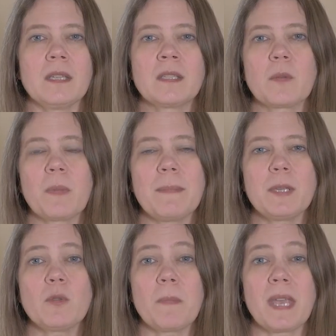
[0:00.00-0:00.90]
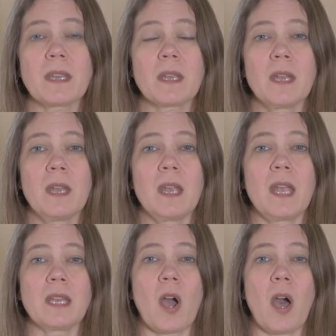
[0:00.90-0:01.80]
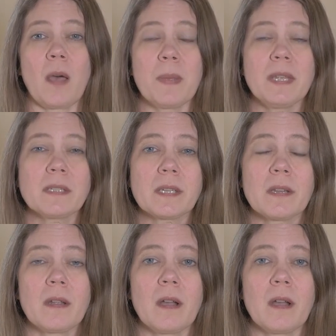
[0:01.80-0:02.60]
So maybe you make a comment